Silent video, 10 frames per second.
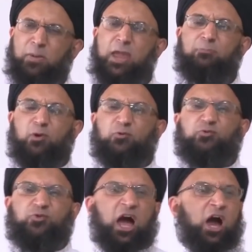people
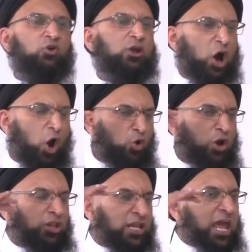frowned
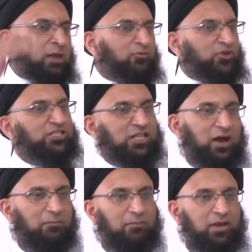on, on the name of
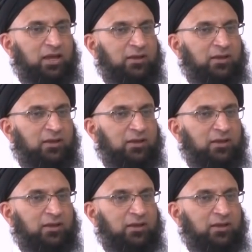Islam,